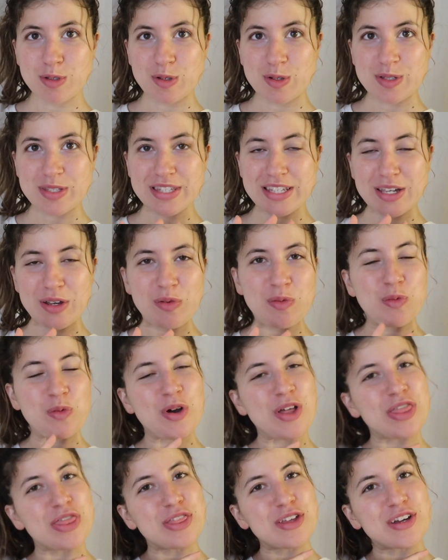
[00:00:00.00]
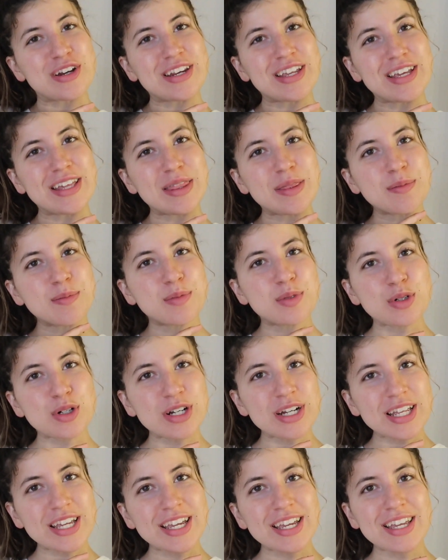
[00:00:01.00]
So it's like 1:30 in the
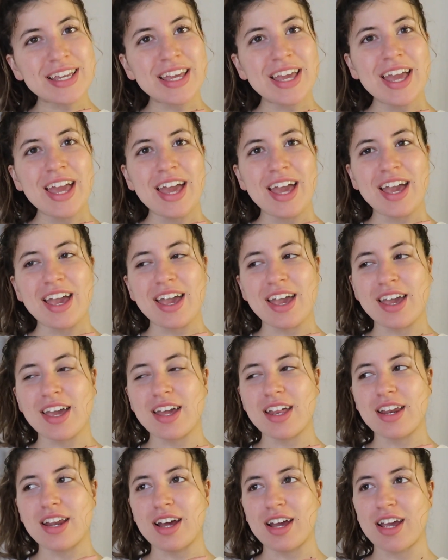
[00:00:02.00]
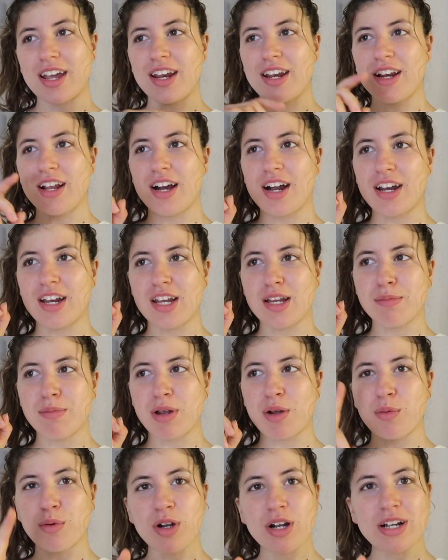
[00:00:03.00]
morning, and I had gotten
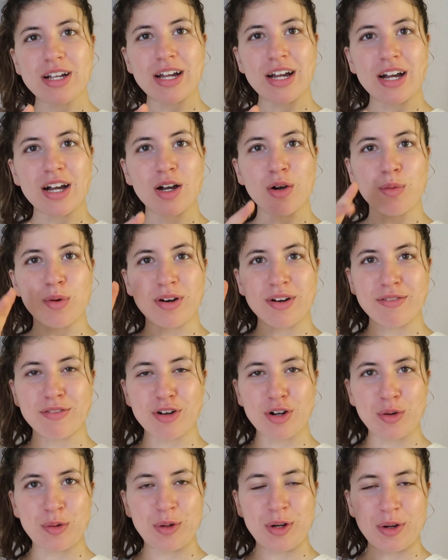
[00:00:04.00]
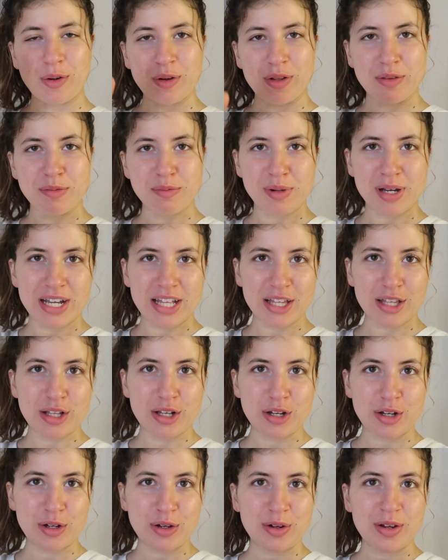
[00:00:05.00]
my workout, went for a walk with
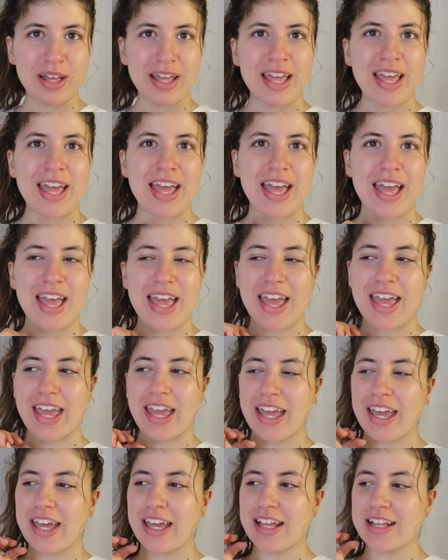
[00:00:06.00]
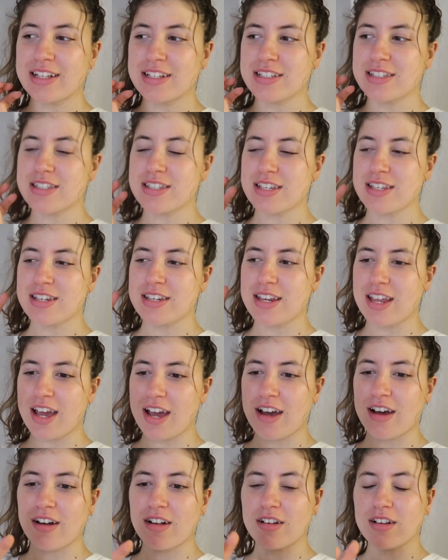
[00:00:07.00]
Milo, and
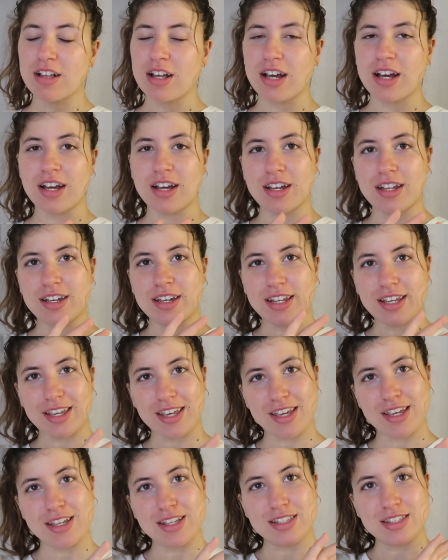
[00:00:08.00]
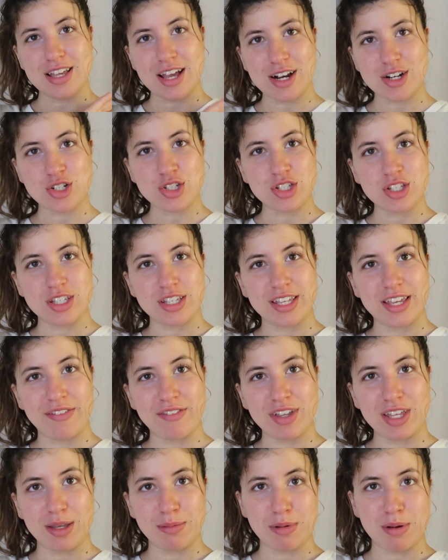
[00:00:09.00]
now Nick is actually
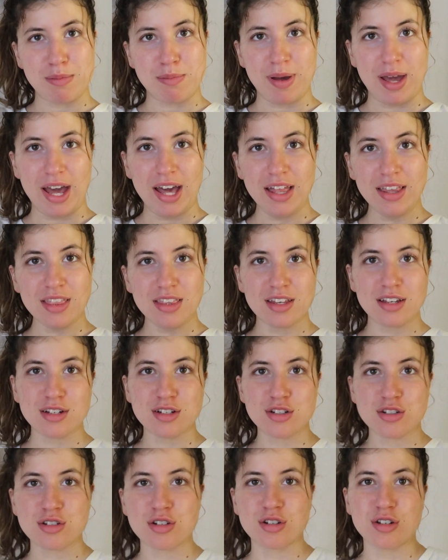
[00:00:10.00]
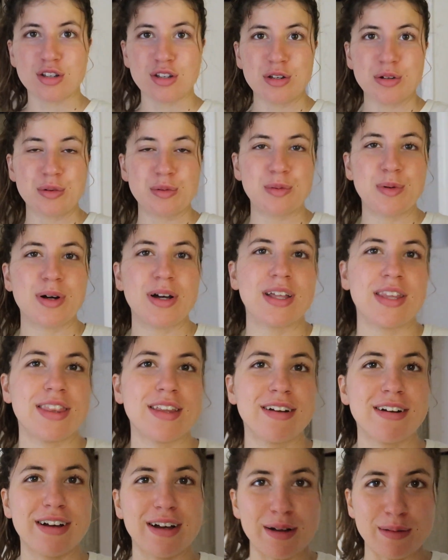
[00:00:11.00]
giving him a bath. I'll show you what
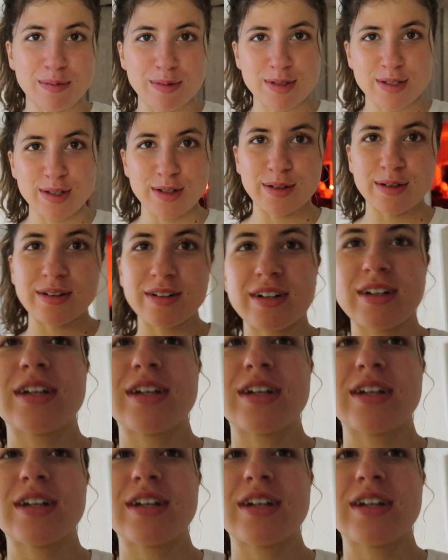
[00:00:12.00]
they're up to.